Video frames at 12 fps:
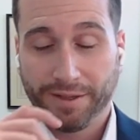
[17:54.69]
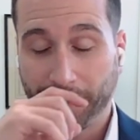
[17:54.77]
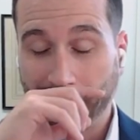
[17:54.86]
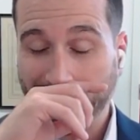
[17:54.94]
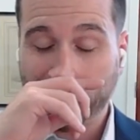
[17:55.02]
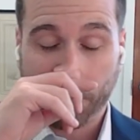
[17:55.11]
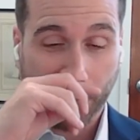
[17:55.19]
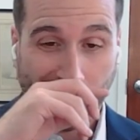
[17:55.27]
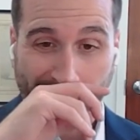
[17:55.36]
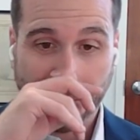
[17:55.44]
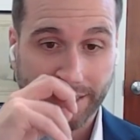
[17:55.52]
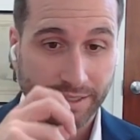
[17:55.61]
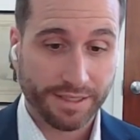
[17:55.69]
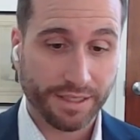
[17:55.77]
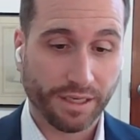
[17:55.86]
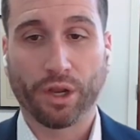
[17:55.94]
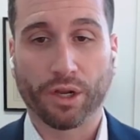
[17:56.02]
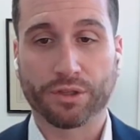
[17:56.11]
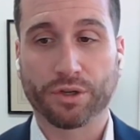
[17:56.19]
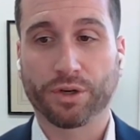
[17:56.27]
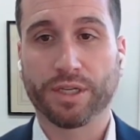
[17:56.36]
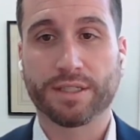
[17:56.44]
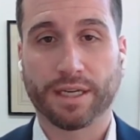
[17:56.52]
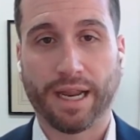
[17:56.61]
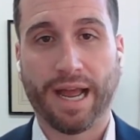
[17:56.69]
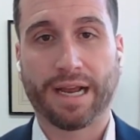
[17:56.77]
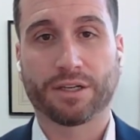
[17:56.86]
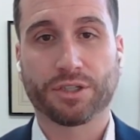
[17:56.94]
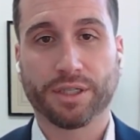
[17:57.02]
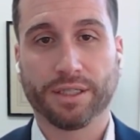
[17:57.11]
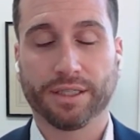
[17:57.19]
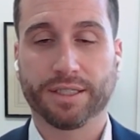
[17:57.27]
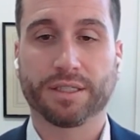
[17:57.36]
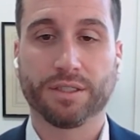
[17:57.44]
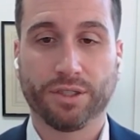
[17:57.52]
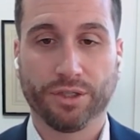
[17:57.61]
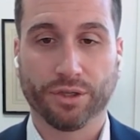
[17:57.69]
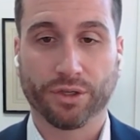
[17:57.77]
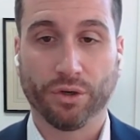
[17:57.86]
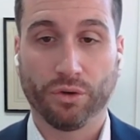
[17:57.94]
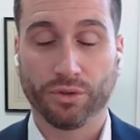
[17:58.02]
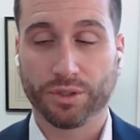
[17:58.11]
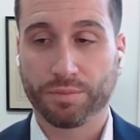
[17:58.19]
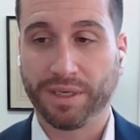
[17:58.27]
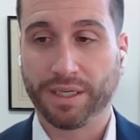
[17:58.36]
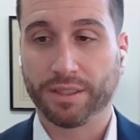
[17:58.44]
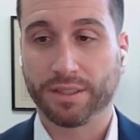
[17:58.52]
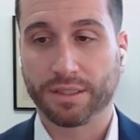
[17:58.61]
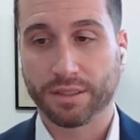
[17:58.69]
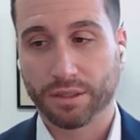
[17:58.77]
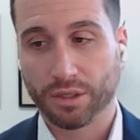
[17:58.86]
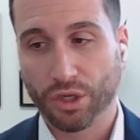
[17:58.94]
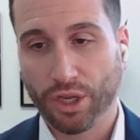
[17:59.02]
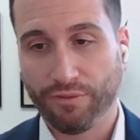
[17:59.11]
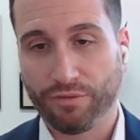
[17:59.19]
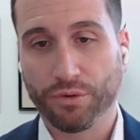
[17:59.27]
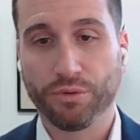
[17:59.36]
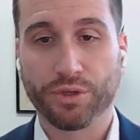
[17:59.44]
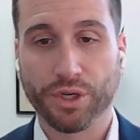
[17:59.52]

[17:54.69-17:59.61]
The other thing is attorneys that actually listen to your goals, because if you